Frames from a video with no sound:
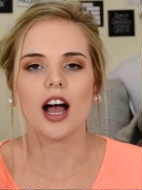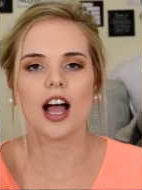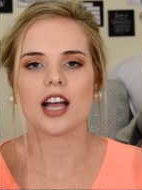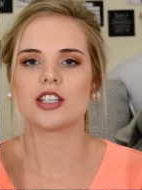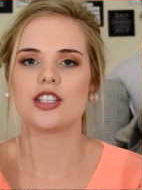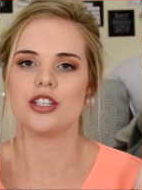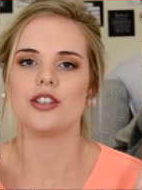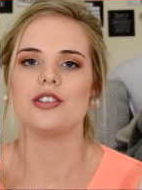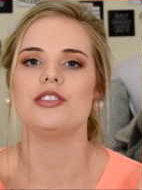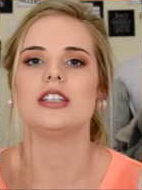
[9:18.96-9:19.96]
I
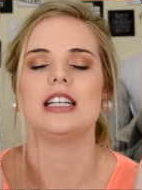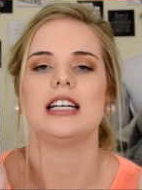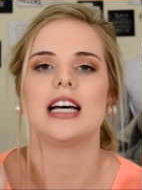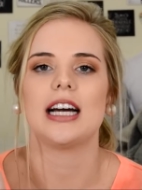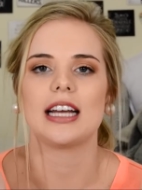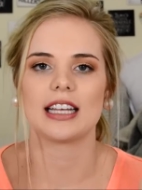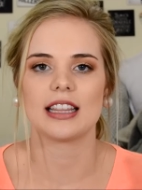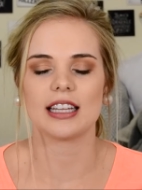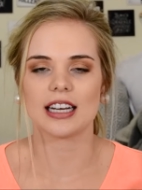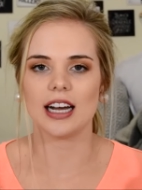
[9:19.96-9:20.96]
do
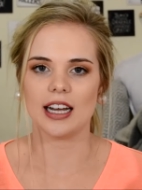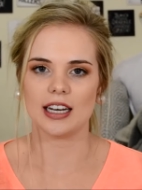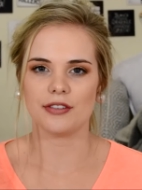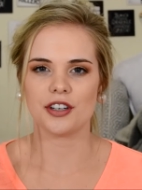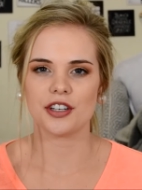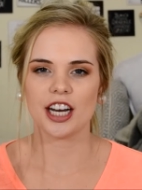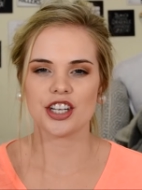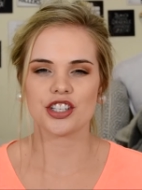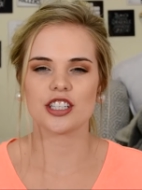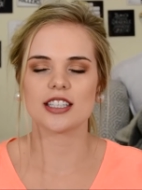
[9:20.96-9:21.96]
like the color
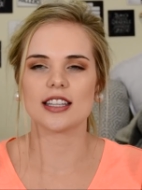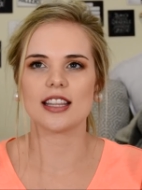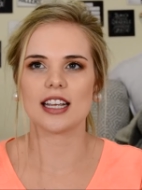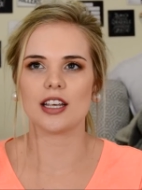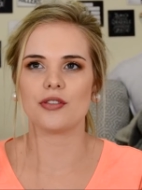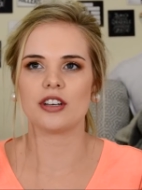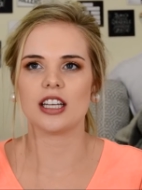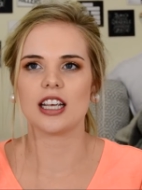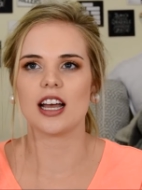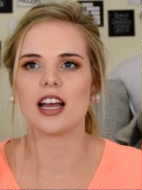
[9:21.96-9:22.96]
variations that they're
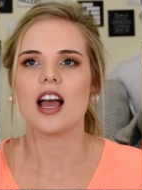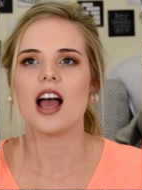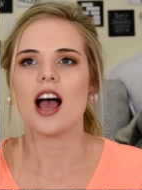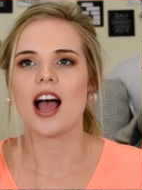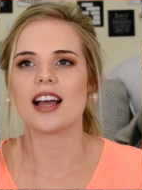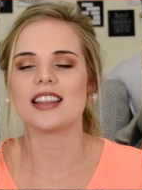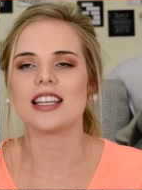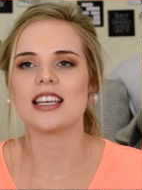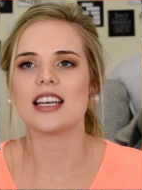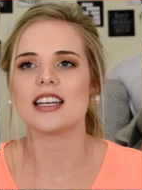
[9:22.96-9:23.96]
given here. I
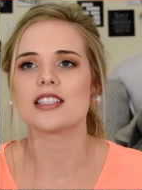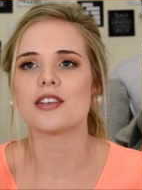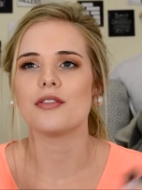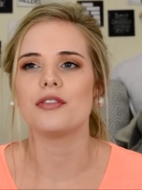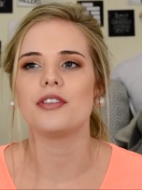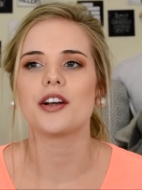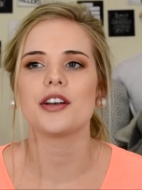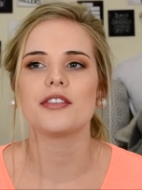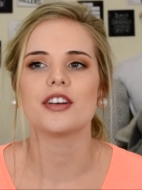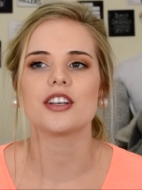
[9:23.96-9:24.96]
think it is
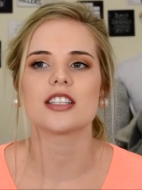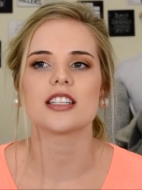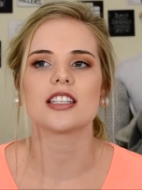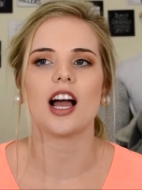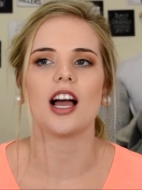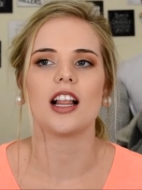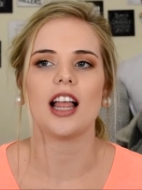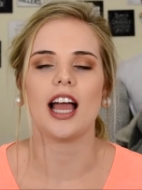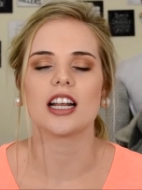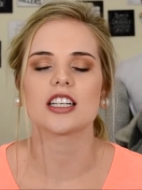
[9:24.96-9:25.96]
very
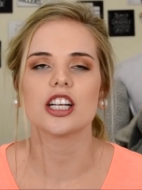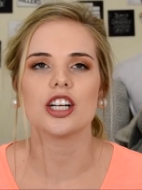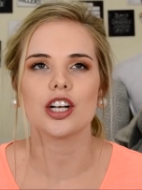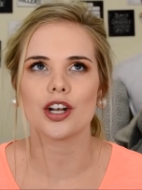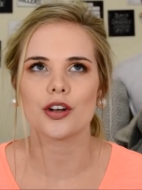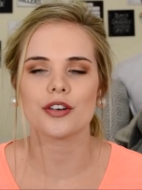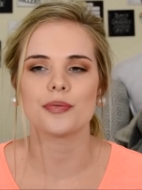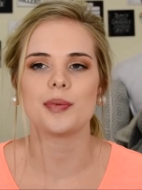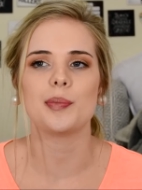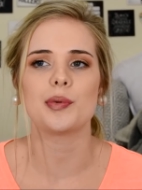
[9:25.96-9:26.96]
versatile and a lot
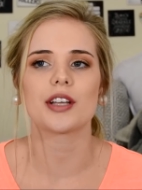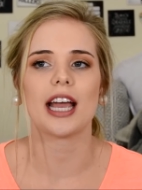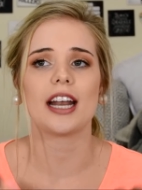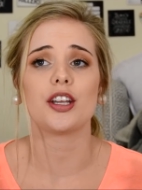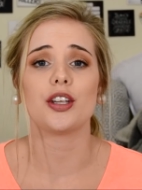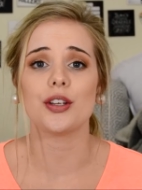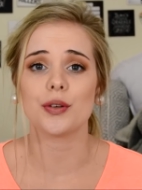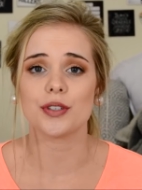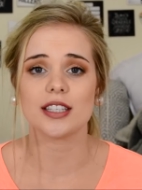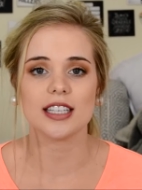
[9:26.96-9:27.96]
of people can
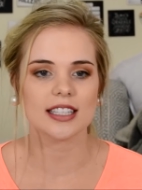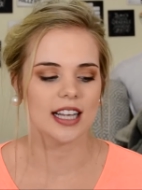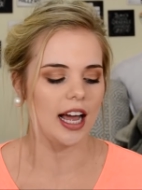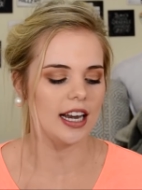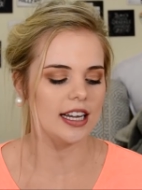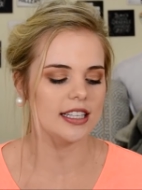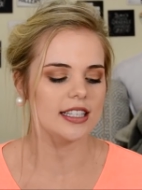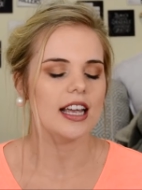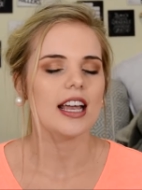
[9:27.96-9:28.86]
use these colors.